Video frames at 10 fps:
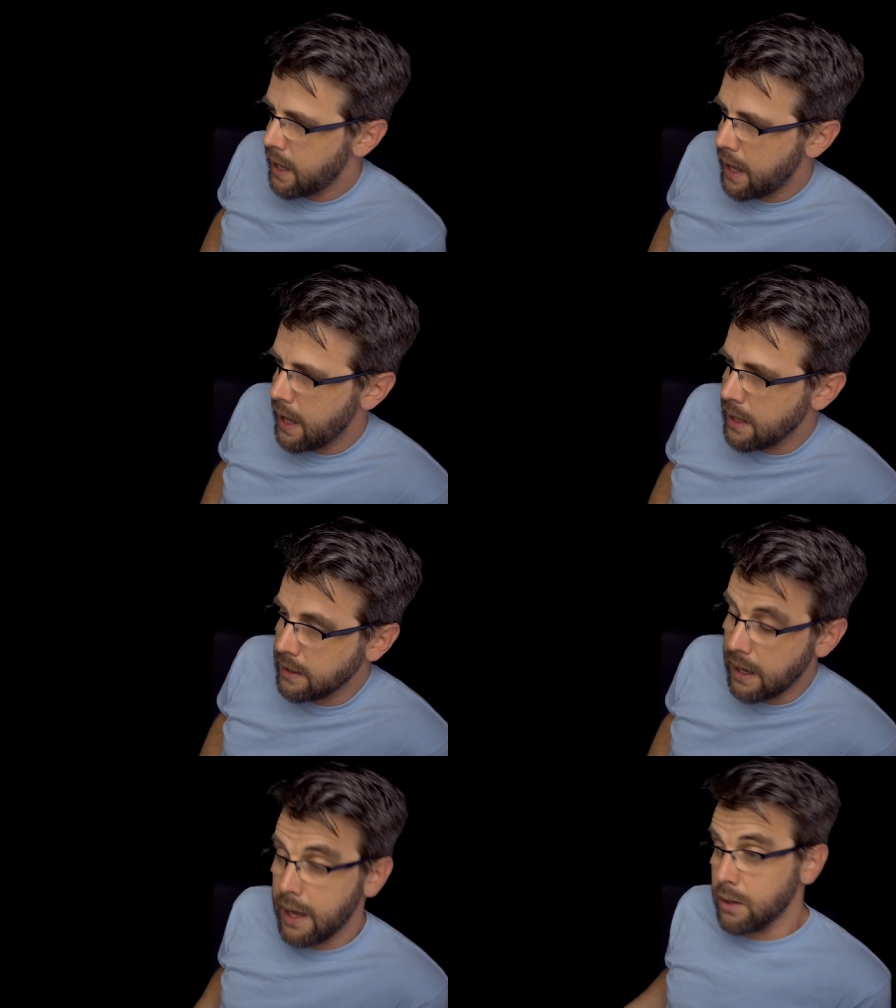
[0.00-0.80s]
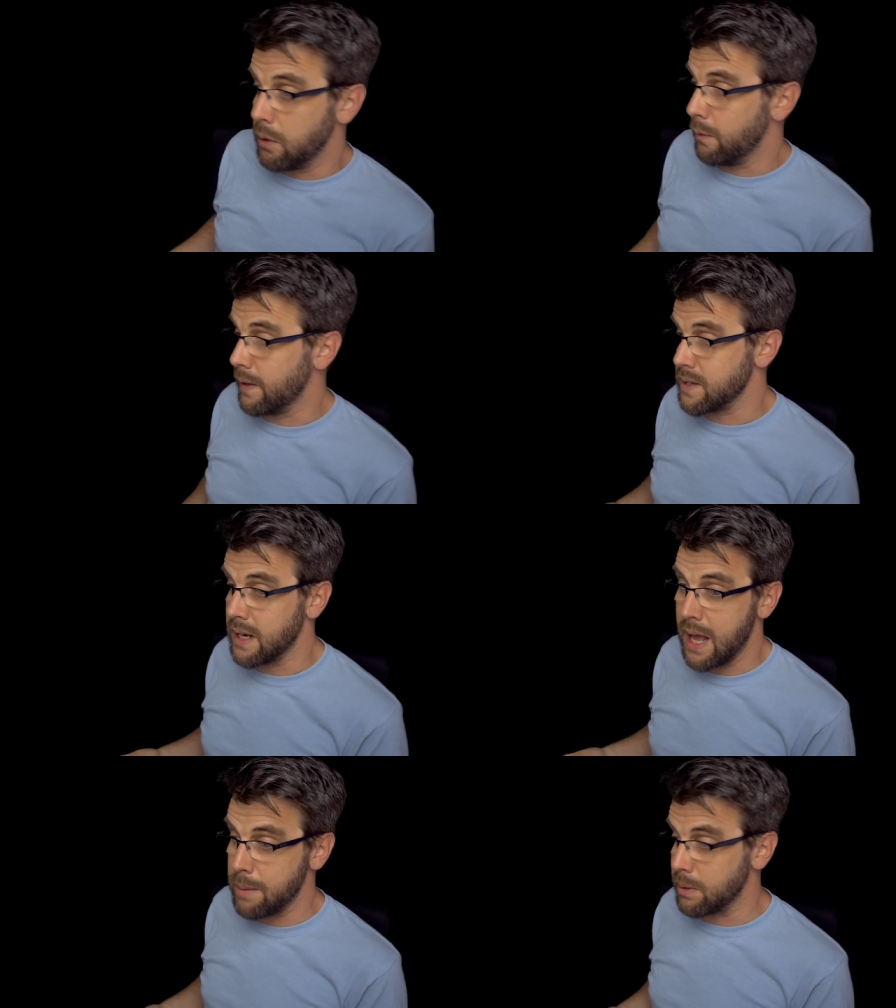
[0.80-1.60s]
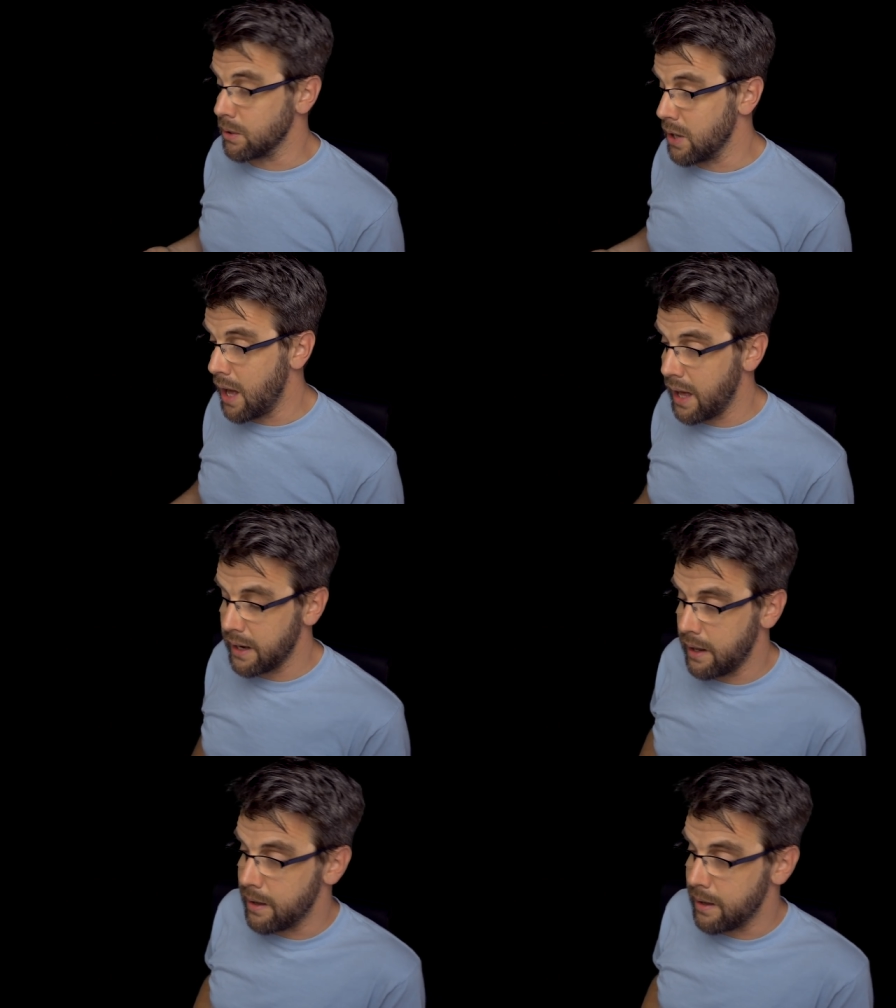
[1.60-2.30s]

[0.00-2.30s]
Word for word: And I don't know if that's going to happen or not.